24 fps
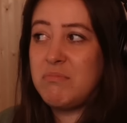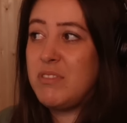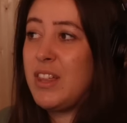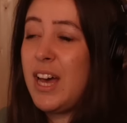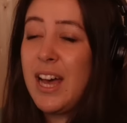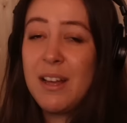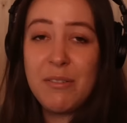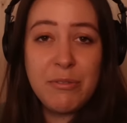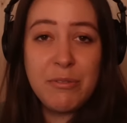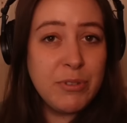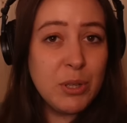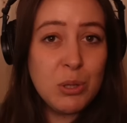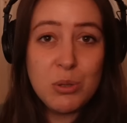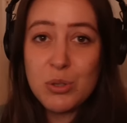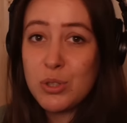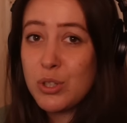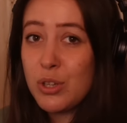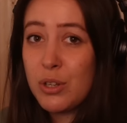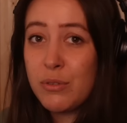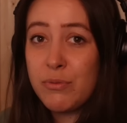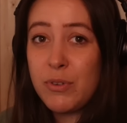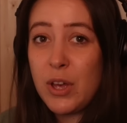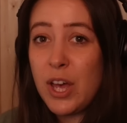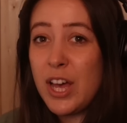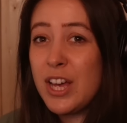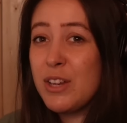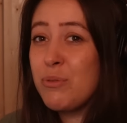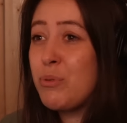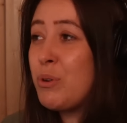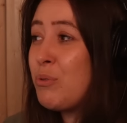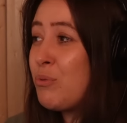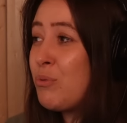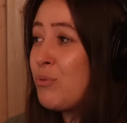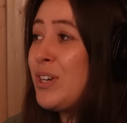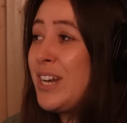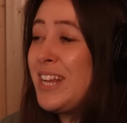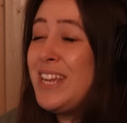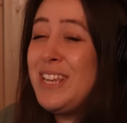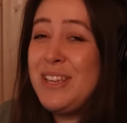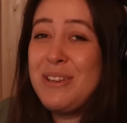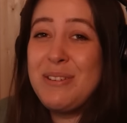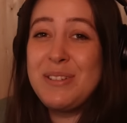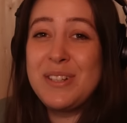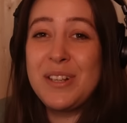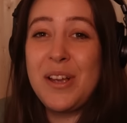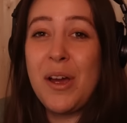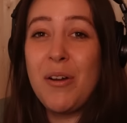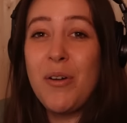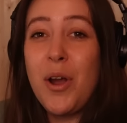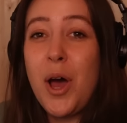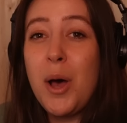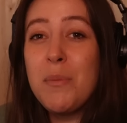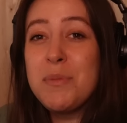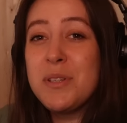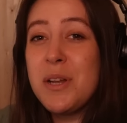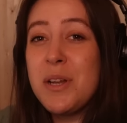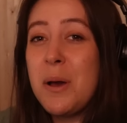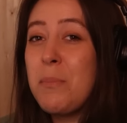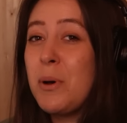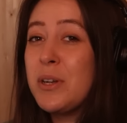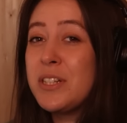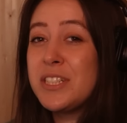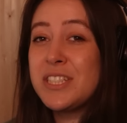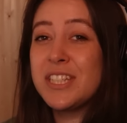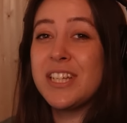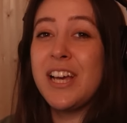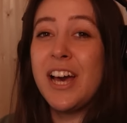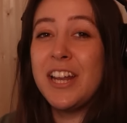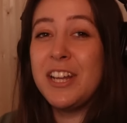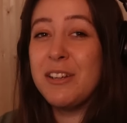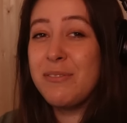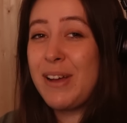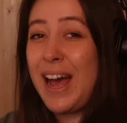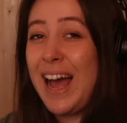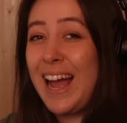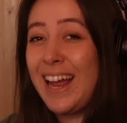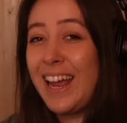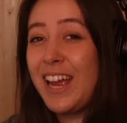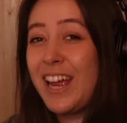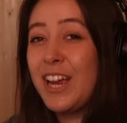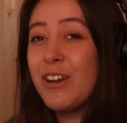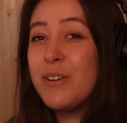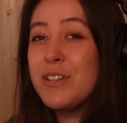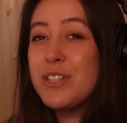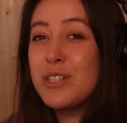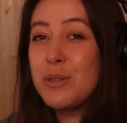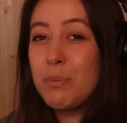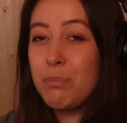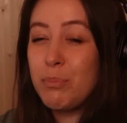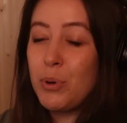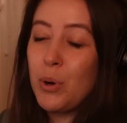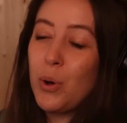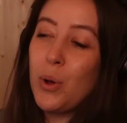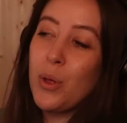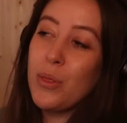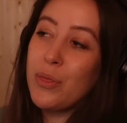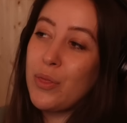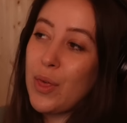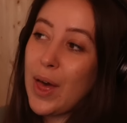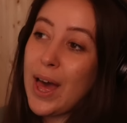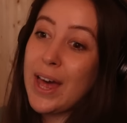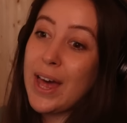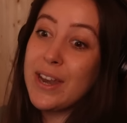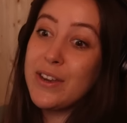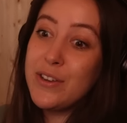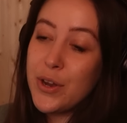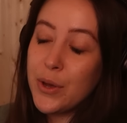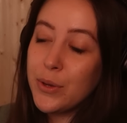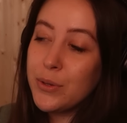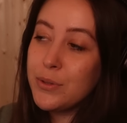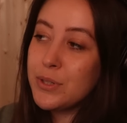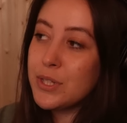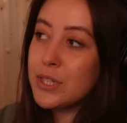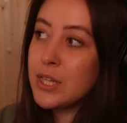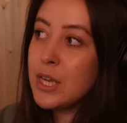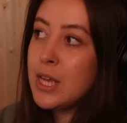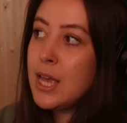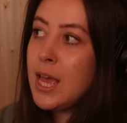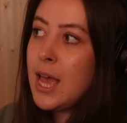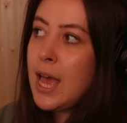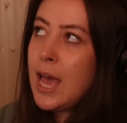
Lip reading: That feels good for her. We're really using our arms and our body to kind of anchor and support that note.